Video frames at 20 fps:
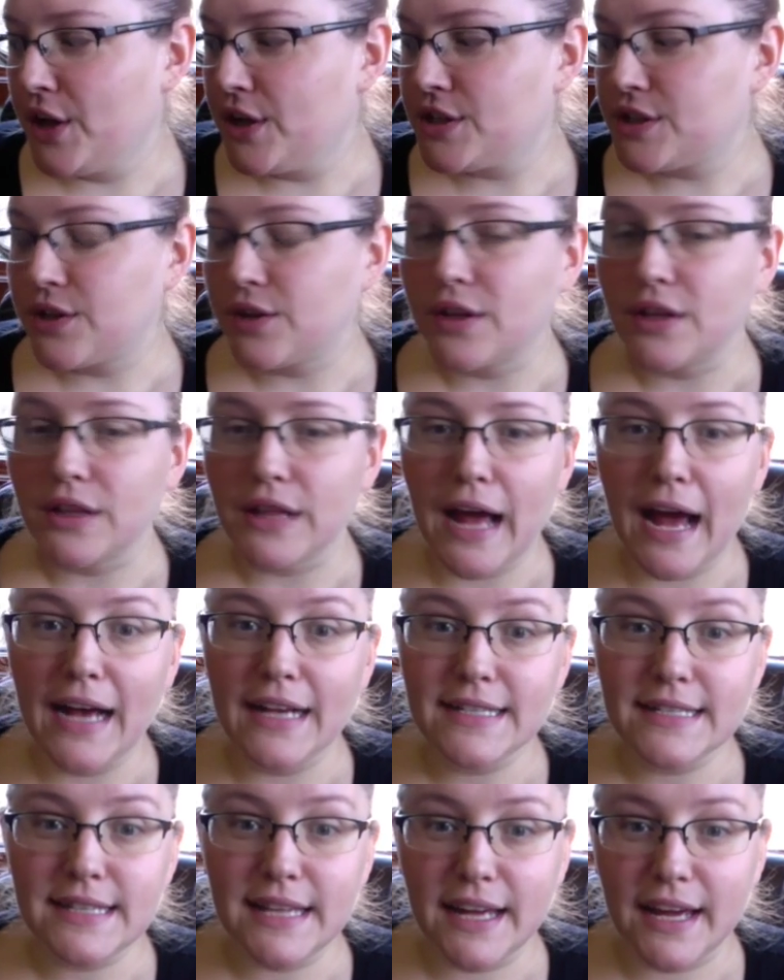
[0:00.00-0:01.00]
So the
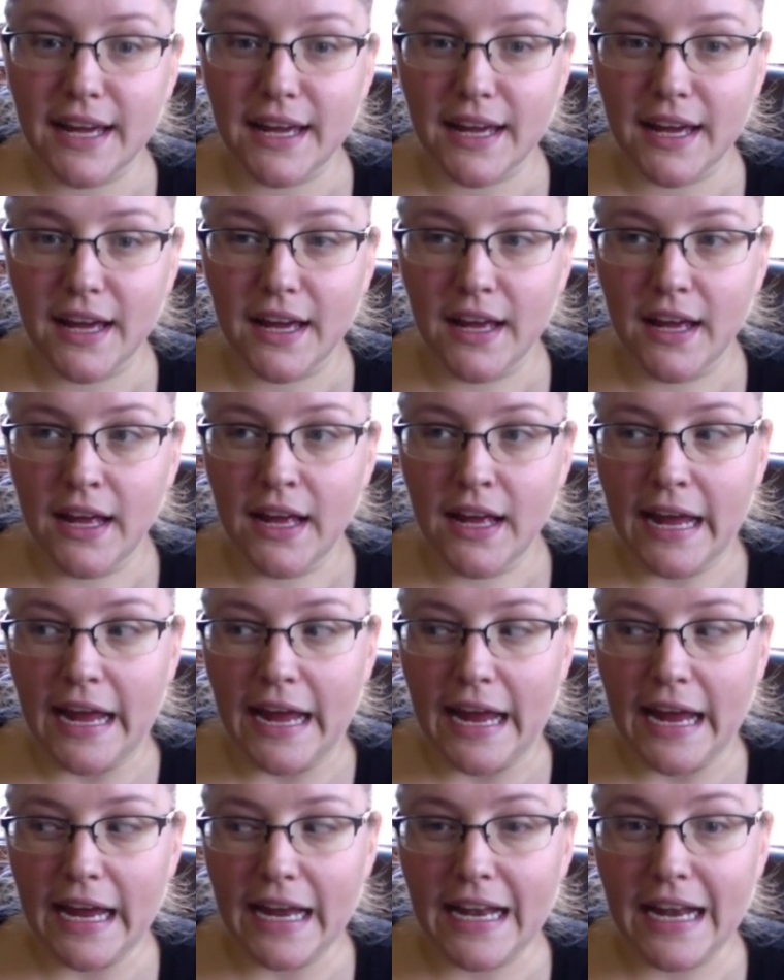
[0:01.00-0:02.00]
last thing,
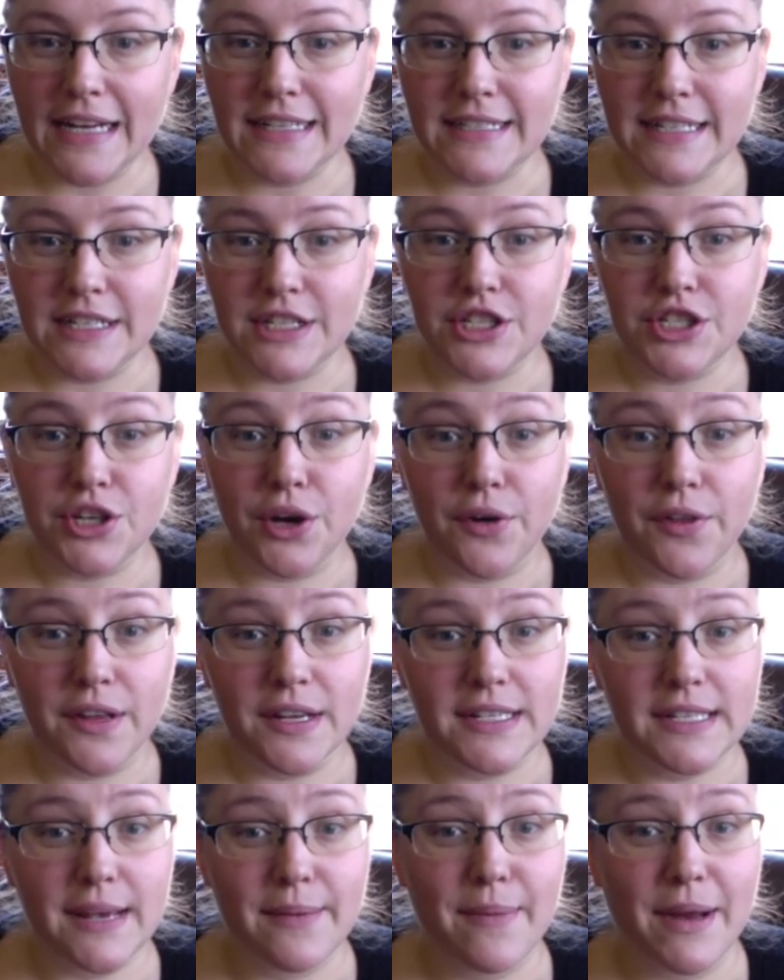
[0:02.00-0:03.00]
and I did show
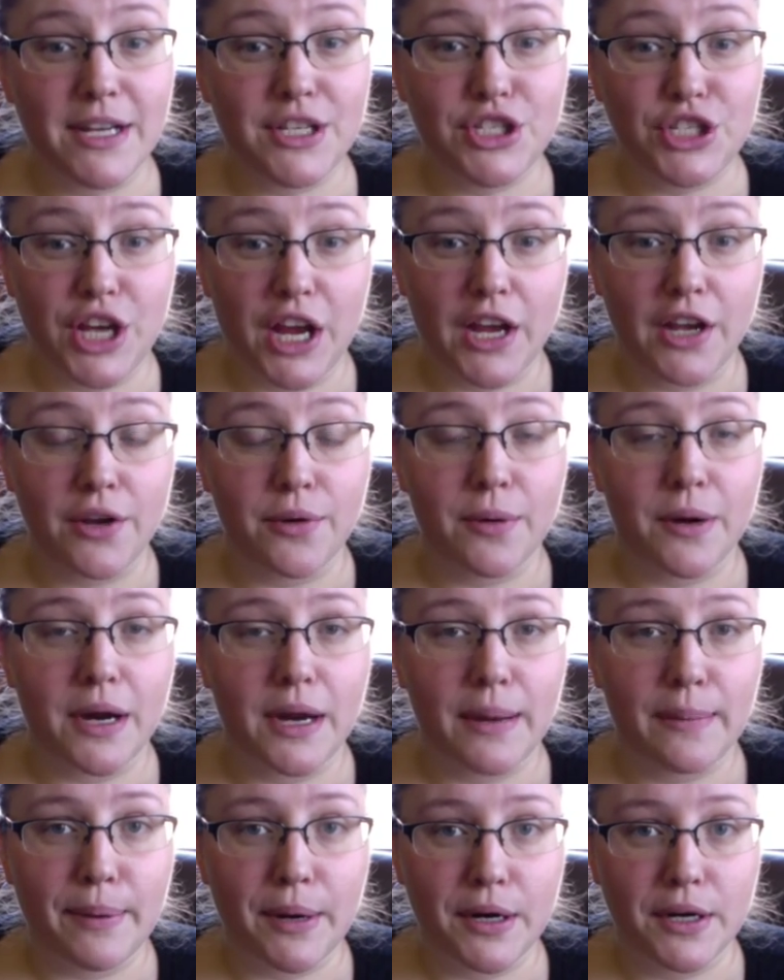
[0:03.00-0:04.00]
this in my
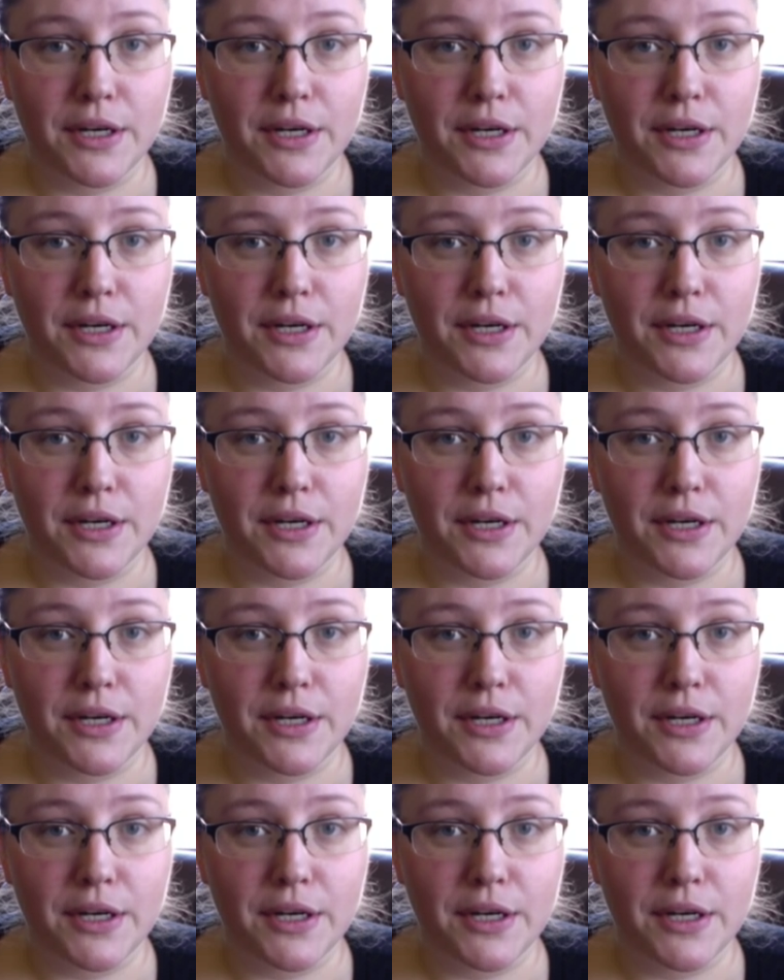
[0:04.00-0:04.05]
January